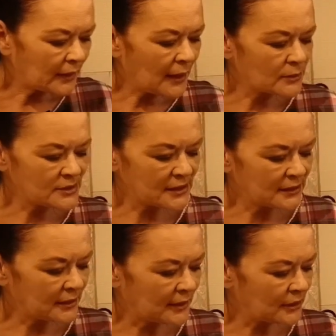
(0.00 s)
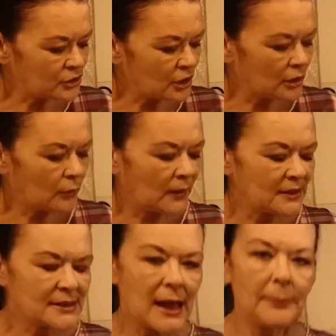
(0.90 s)
they're now sitting in that jar
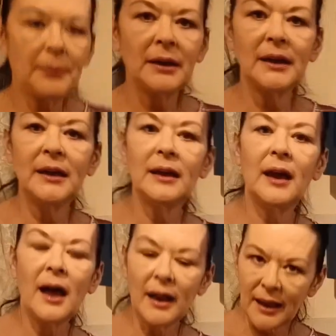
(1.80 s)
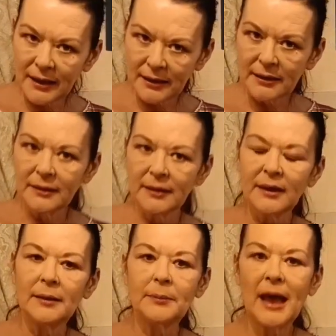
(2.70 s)
quite happily and I can
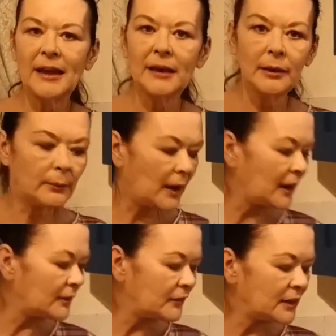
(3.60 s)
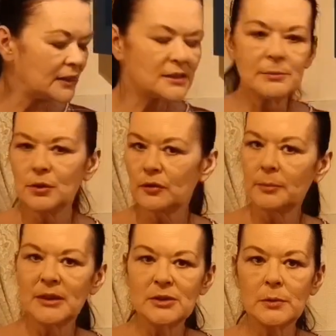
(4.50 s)
keep canning away, and if I need to move
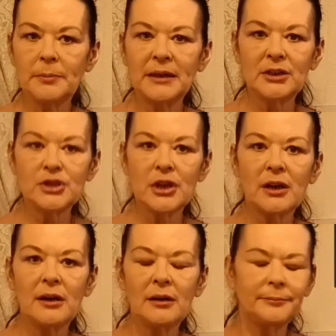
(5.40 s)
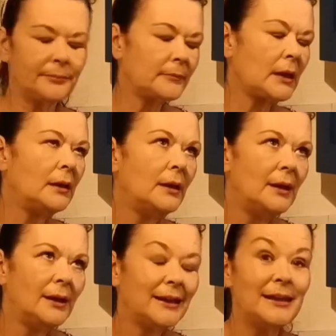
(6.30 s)
them into a bigger jar,
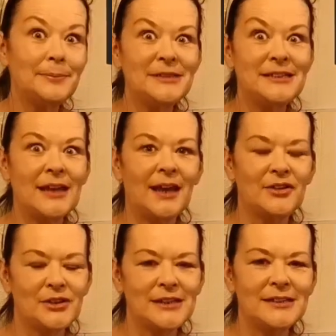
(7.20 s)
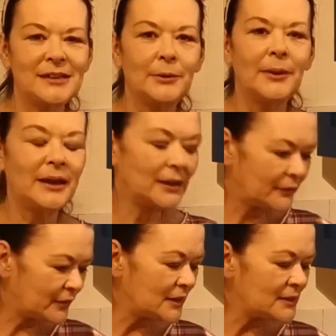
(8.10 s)
keep dehydrating away, and
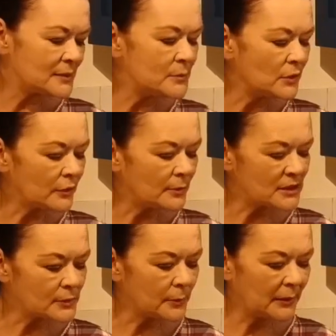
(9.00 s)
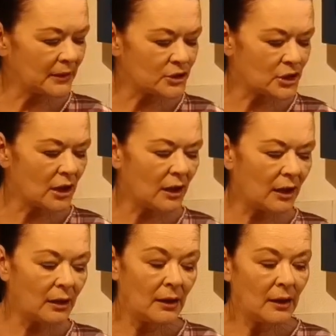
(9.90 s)
if I need to move them into a bigger
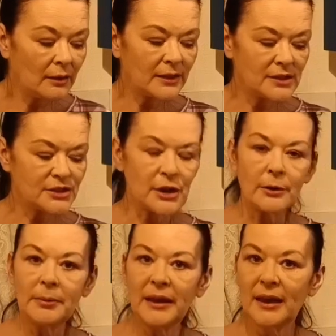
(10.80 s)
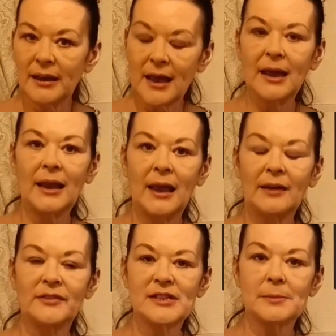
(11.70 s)
jar, then so be it, and I'll
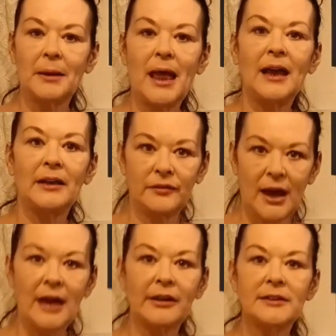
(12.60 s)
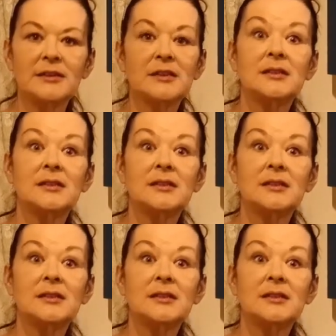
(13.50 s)
have a supply of carrots